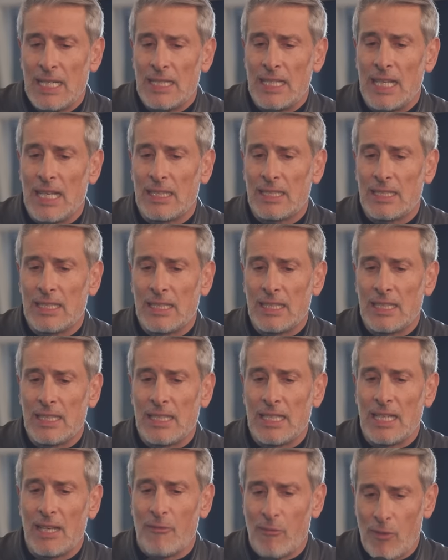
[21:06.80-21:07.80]
that
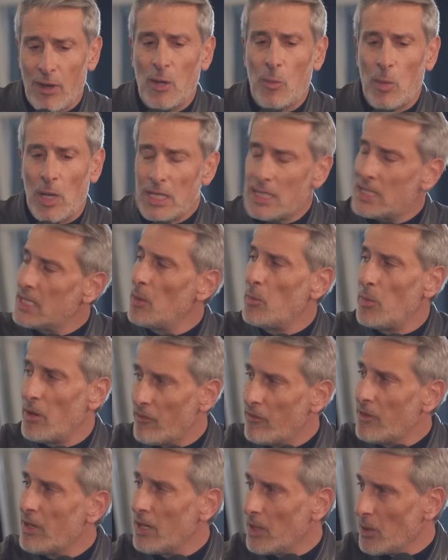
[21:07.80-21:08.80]
a friend of mine sent me a
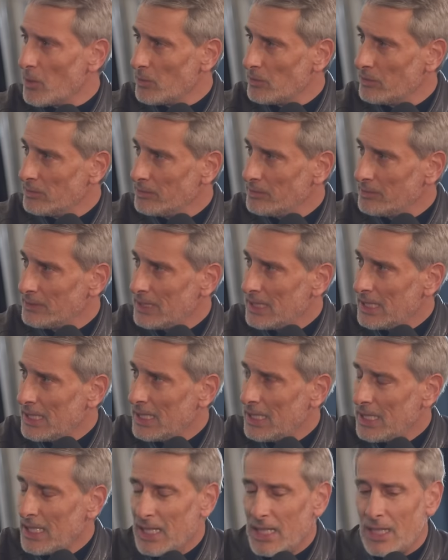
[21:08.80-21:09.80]
video
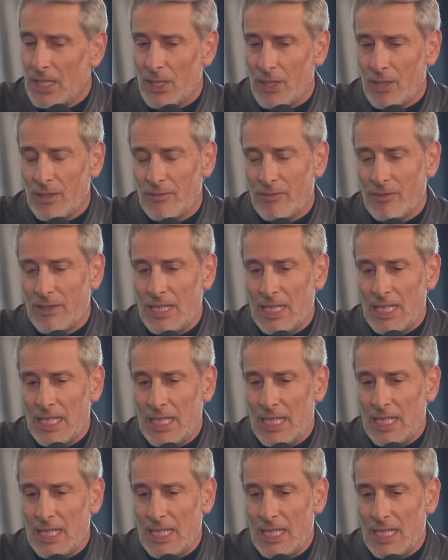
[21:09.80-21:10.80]
of
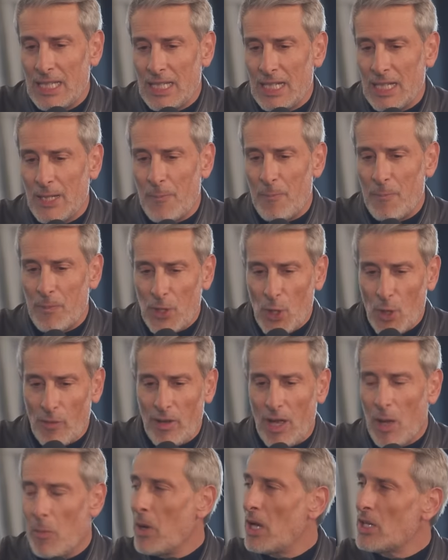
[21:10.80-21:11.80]
the you know, of
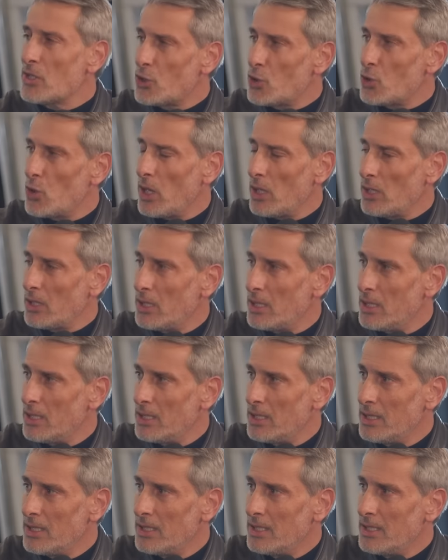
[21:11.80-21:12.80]
a Hamas truck,
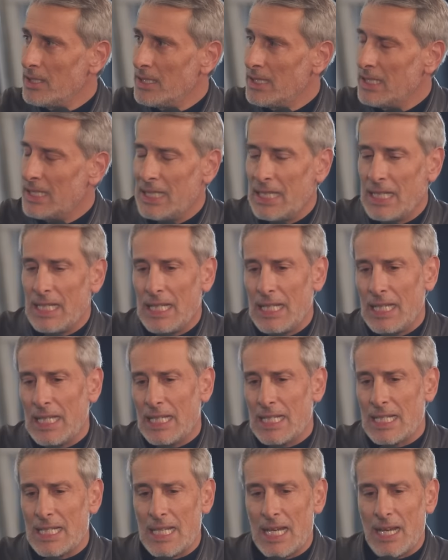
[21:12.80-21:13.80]

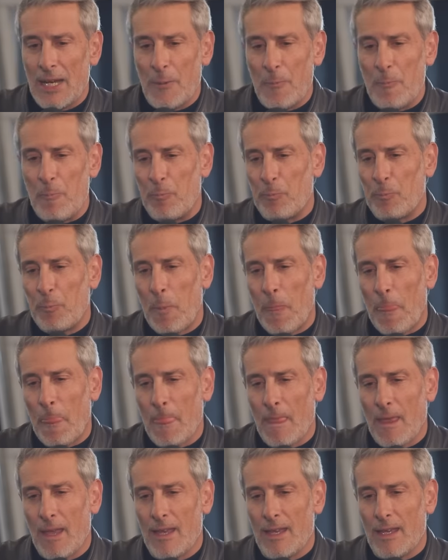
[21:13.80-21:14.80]
and
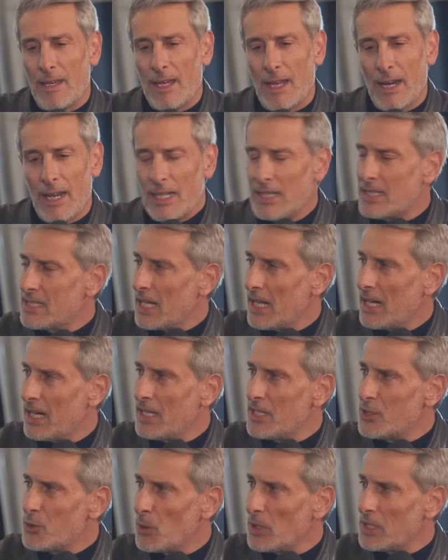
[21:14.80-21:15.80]
kind of inside
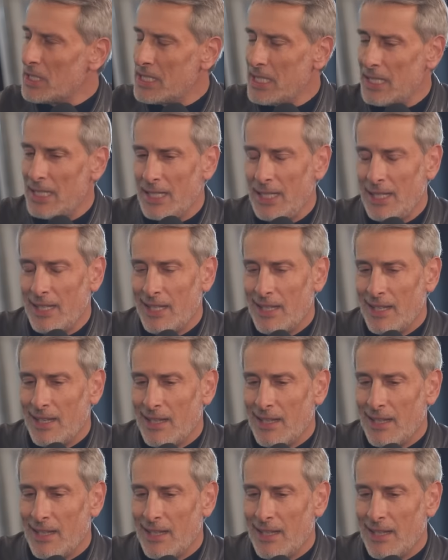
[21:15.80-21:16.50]
an Israeli city,